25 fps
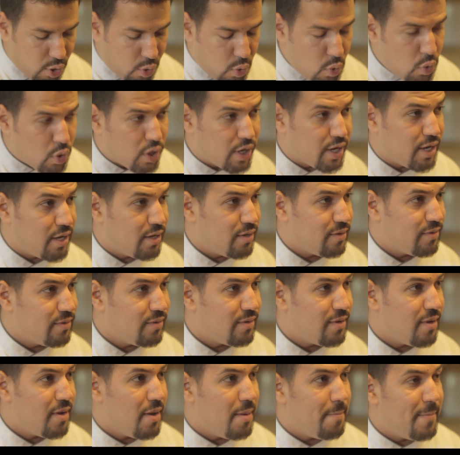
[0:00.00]
cook,
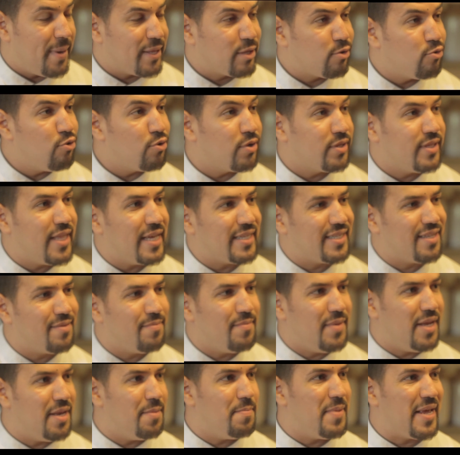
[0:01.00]
but cook
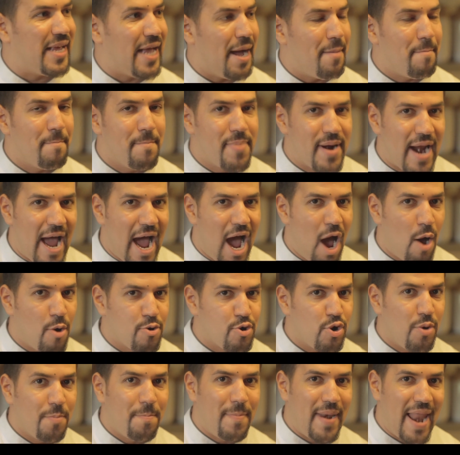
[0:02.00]
doesn't mean become
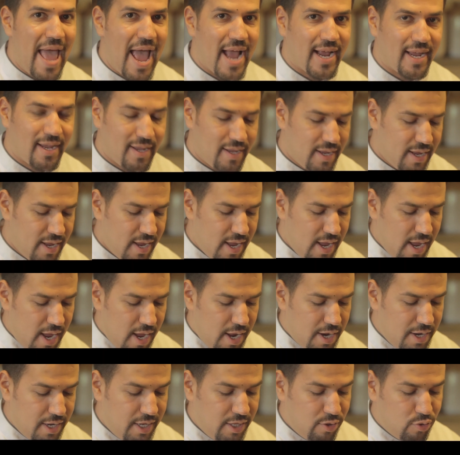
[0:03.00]
brown or black.
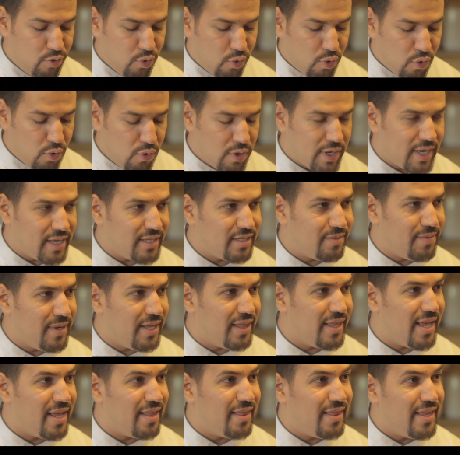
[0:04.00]
Need to cook is
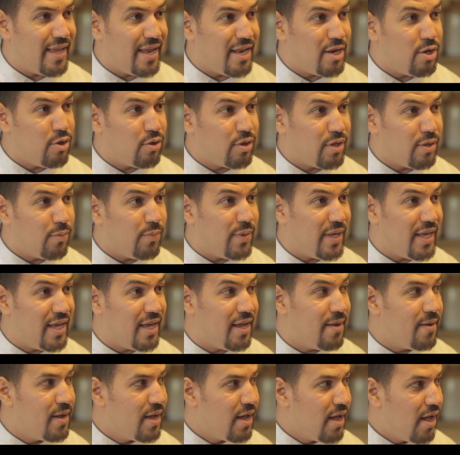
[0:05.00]
mean that they need to
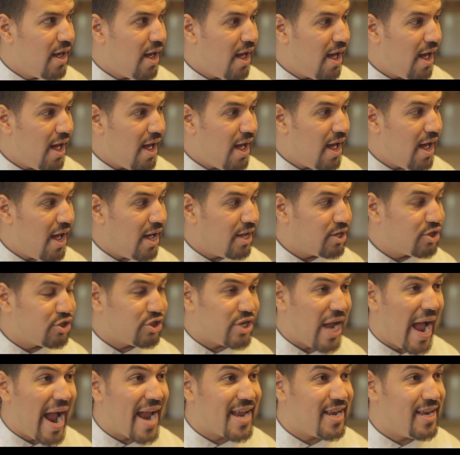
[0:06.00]
be
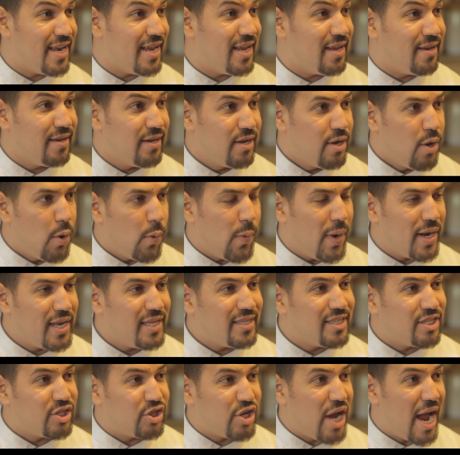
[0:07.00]
shiny. When
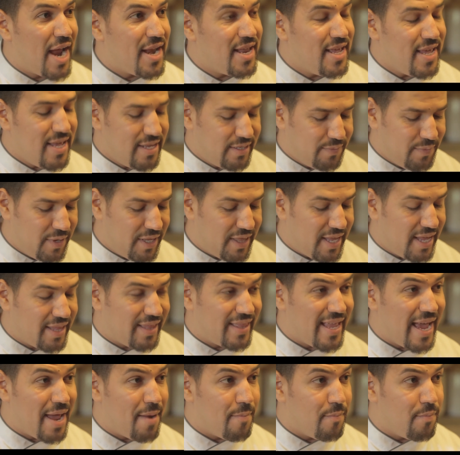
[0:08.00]
it's shiny, it means that
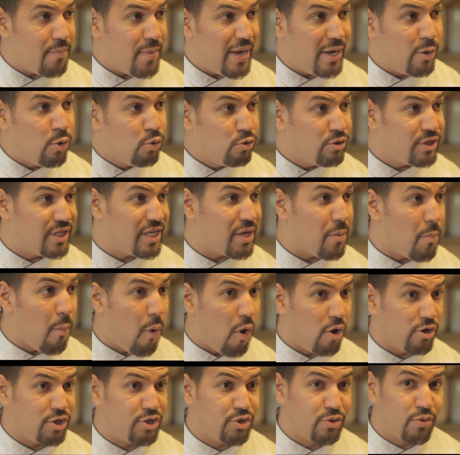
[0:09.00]
they're losing
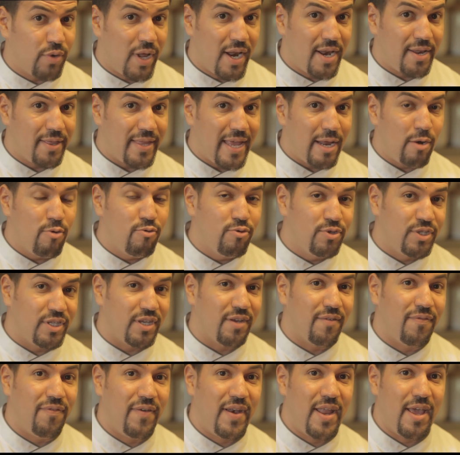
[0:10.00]
moisture and they're
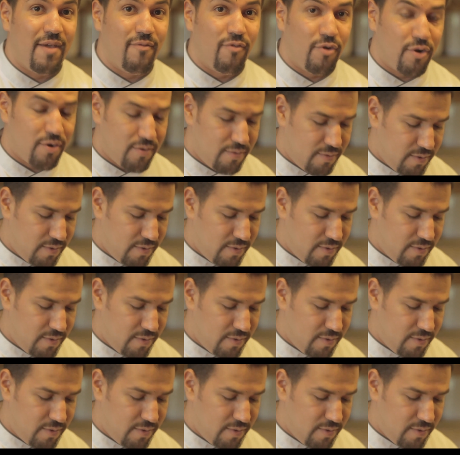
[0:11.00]
losing flavor.